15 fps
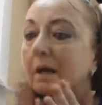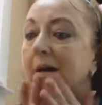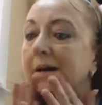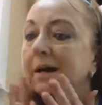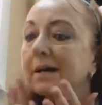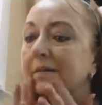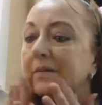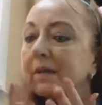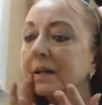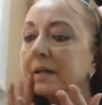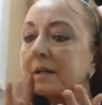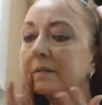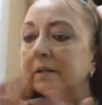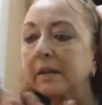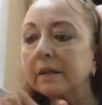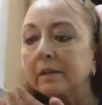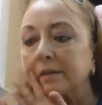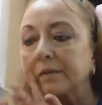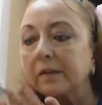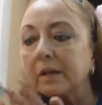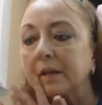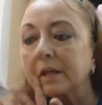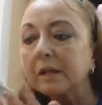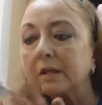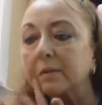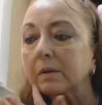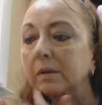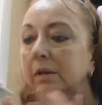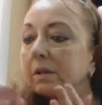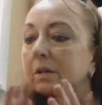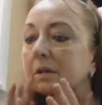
I have got a round face, which